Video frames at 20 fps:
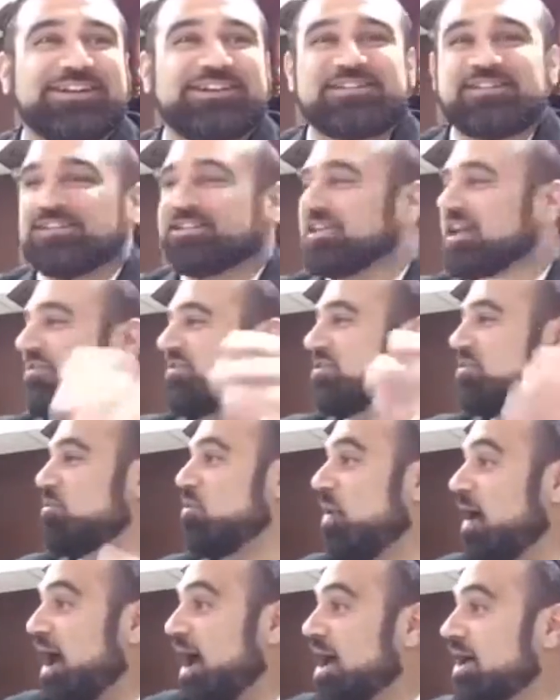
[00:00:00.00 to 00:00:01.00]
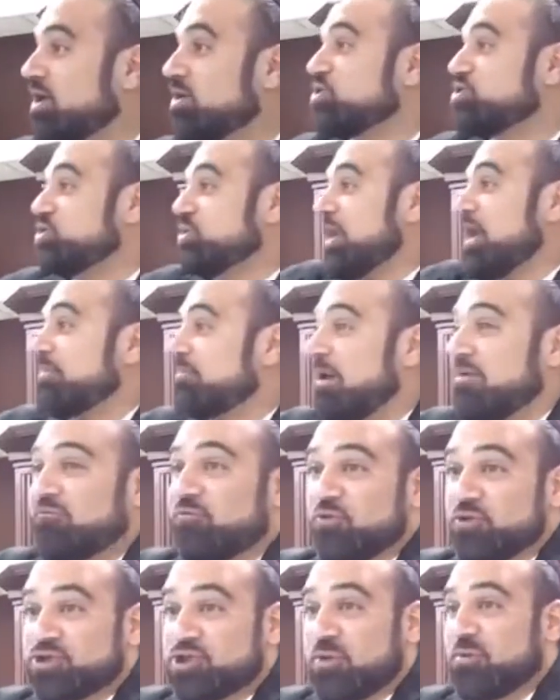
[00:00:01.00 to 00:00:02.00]
She's giving you, why? Because you like my
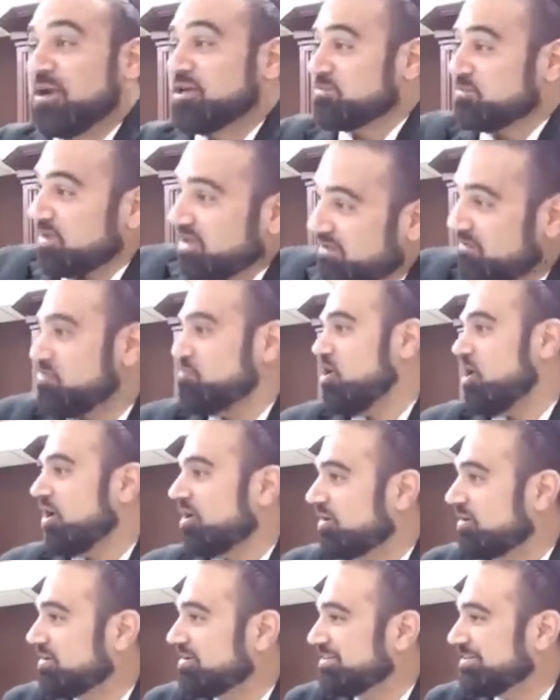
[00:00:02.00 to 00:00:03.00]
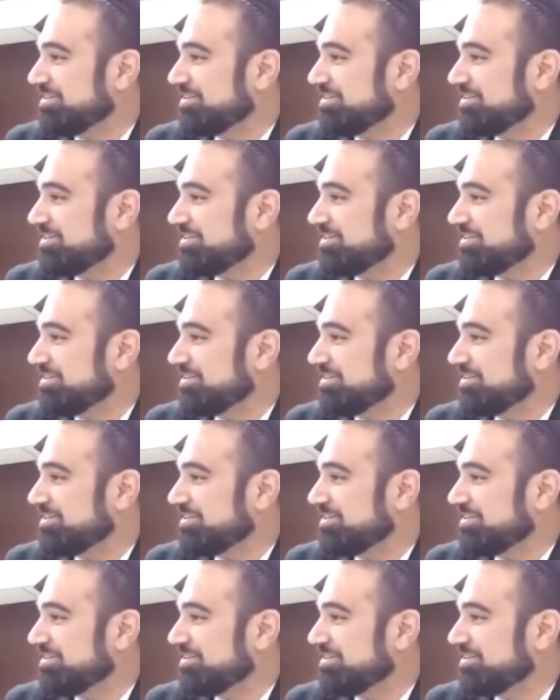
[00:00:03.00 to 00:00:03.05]
food so much, I'm going to give you more.